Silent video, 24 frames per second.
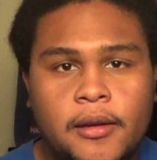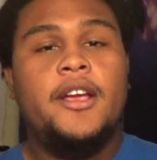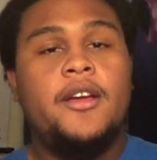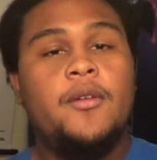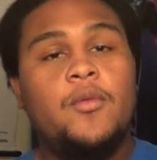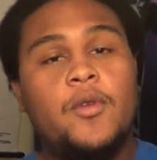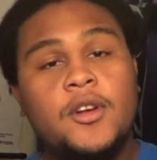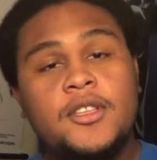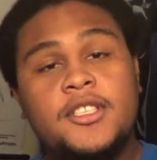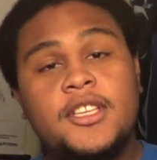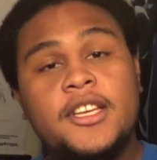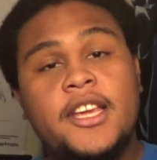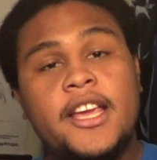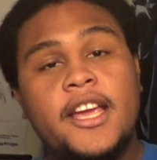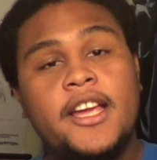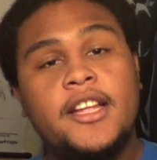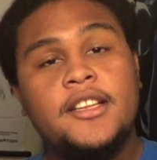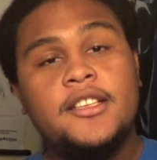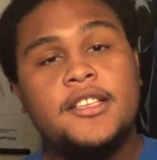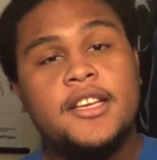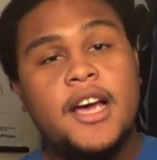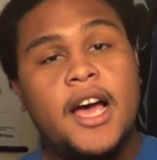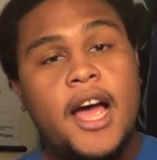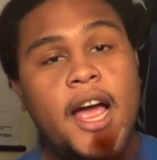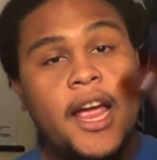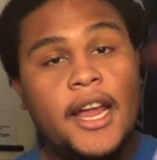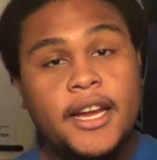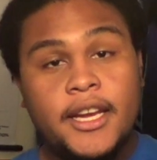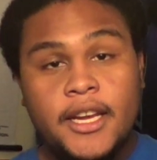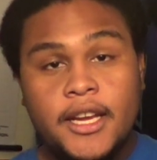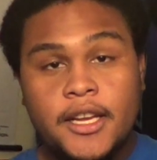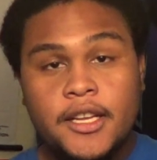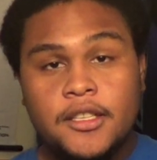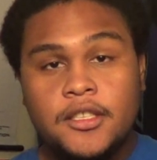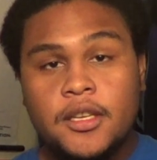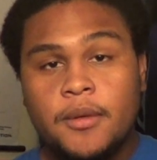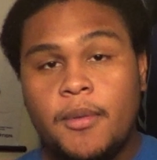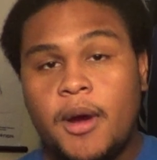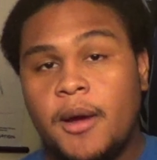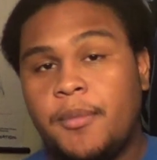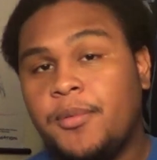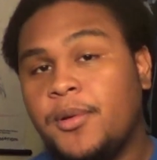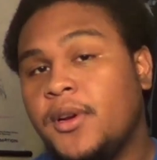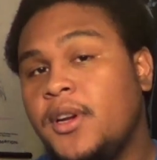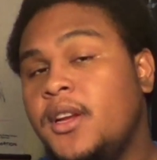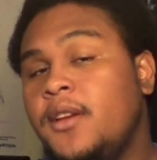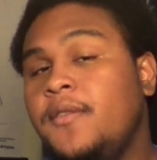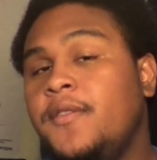And once again, tying into my
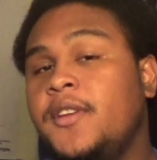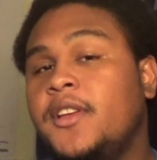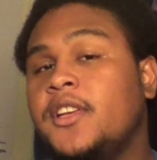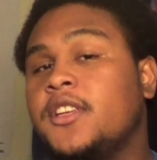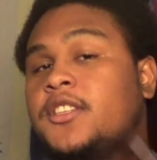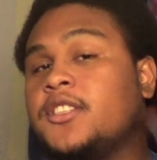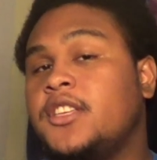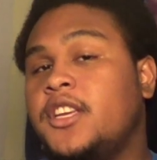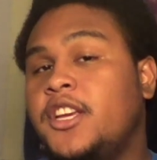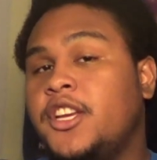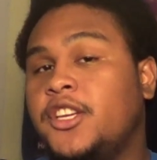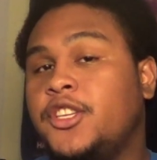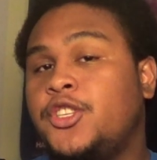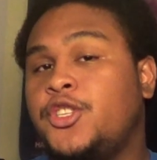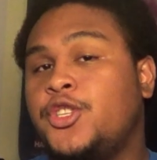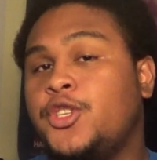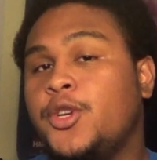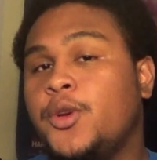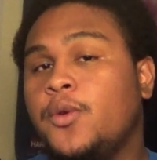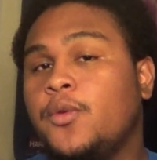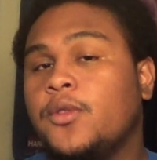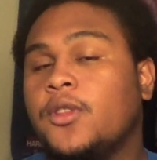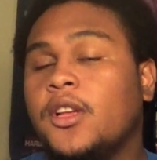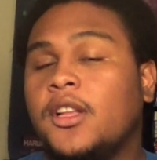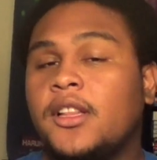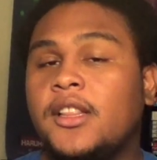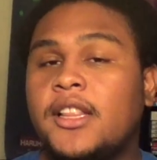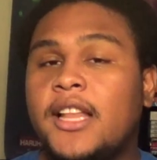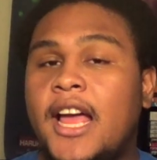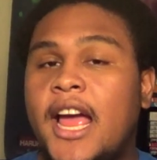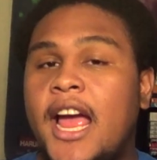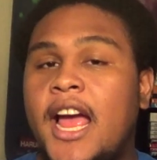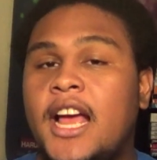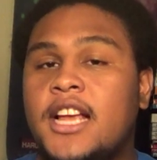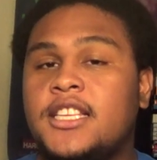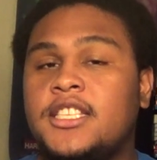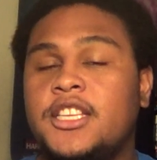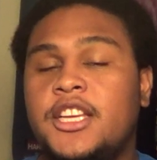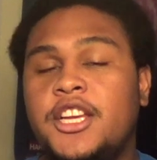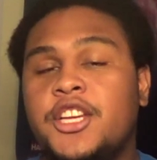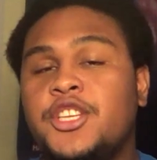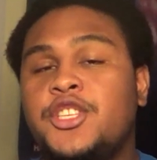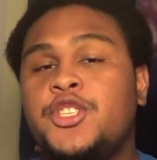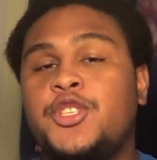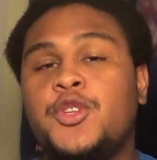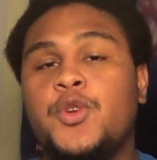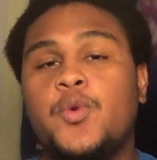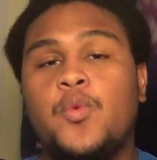previous issue, the last
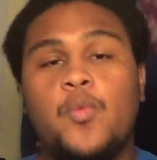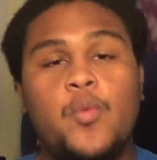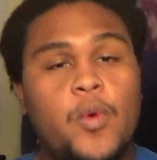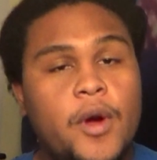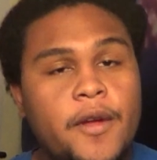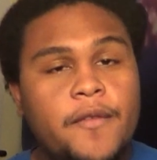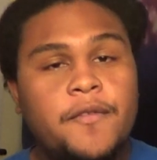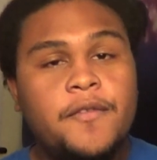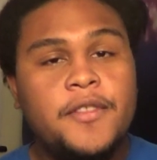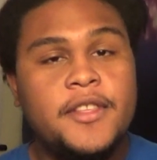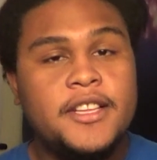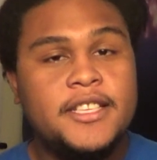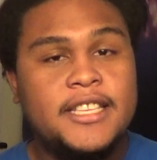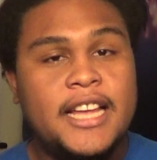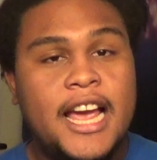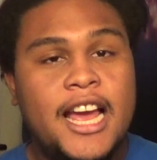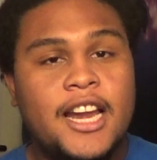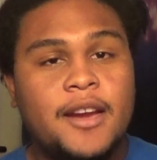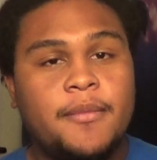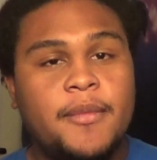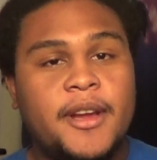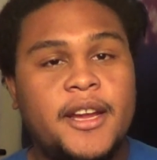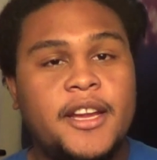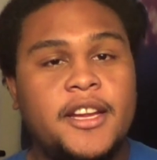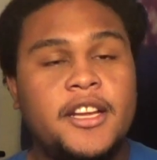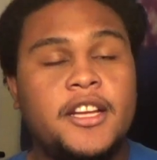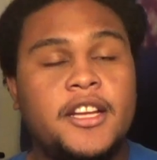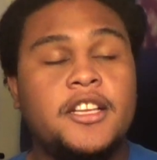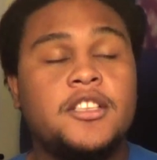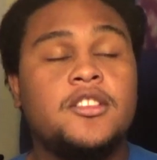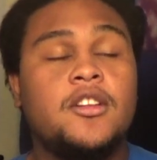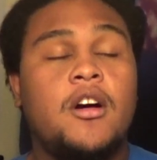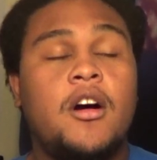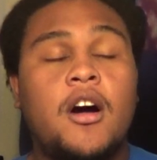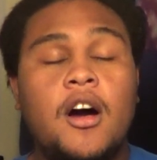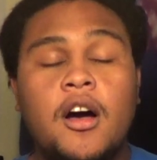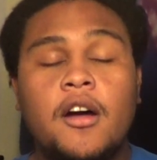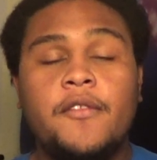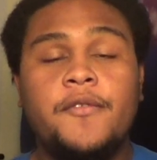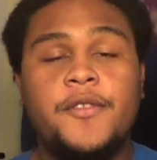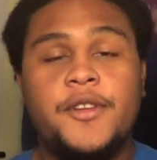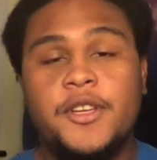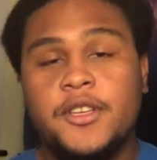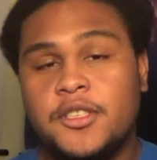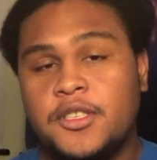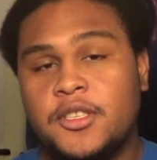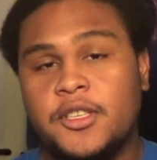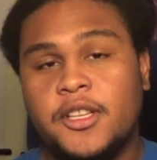issue with this anime is
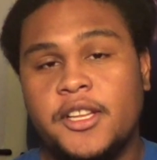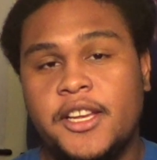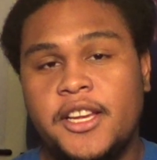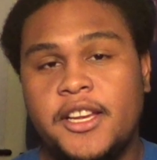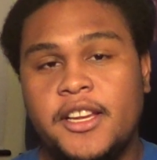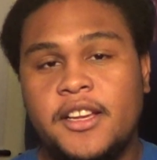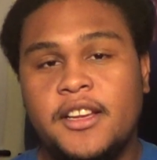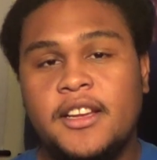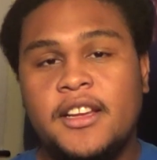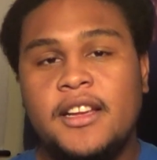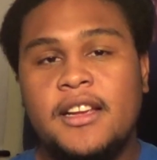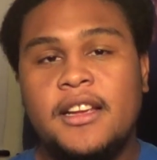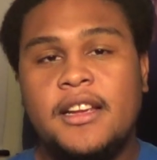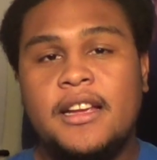obviously